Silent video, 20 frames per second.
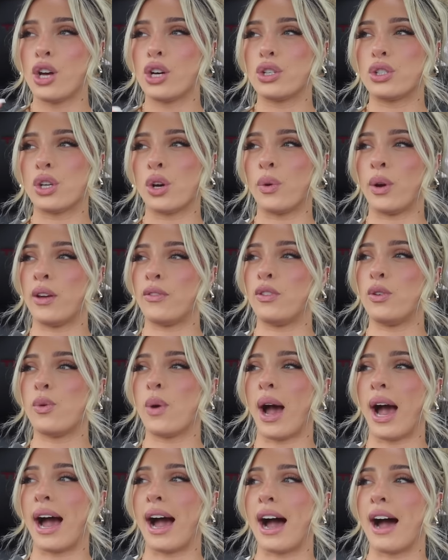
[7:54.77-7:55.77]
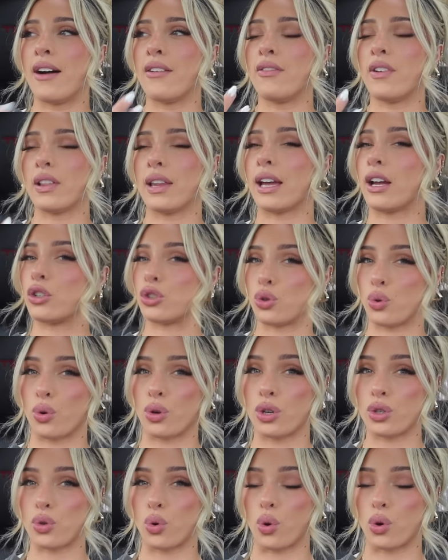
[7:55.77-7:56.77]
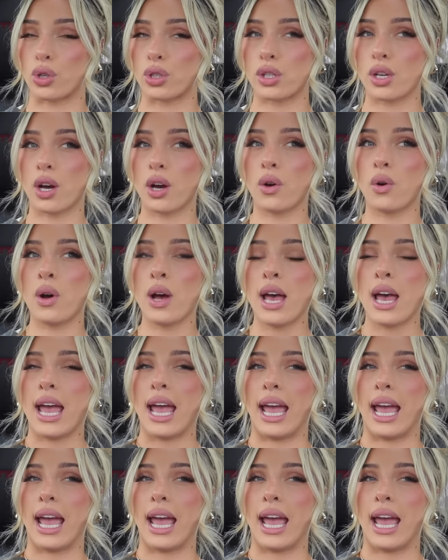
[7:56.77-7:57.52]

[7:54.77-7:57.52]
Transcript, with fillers: so if you have like a shorter torso